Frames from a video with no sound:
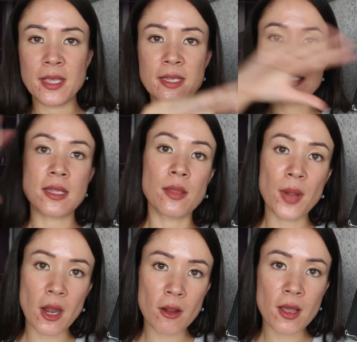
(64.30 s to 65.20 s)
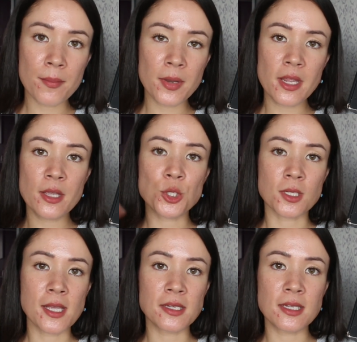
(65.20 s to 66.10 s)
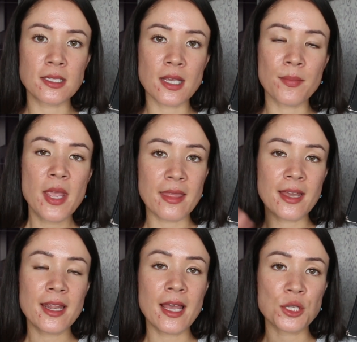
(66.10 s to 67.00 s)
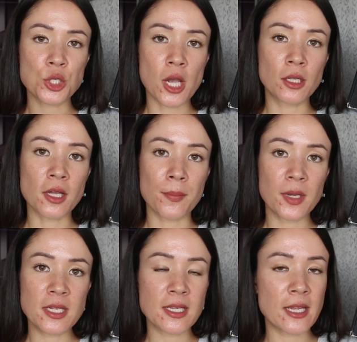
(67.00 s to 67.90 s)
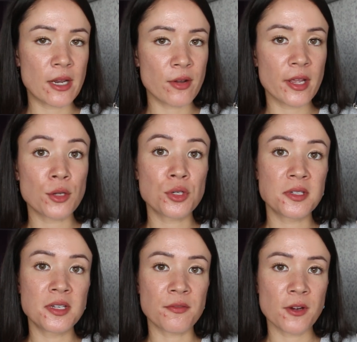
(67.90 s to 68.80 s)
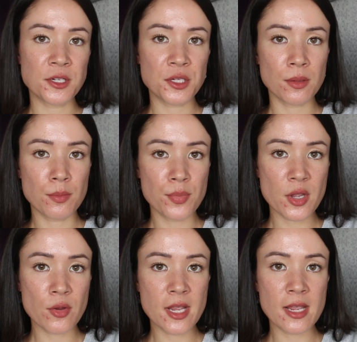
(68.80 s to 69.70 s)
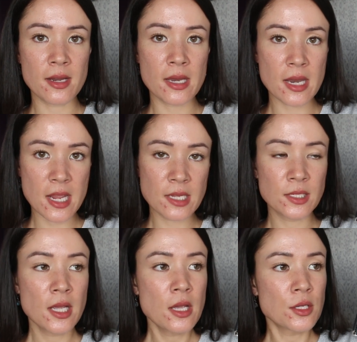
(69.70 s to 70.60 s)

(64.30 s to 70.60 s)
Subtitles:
is the parent company, just like DCM. And then it has child companies catering to different beauty needs.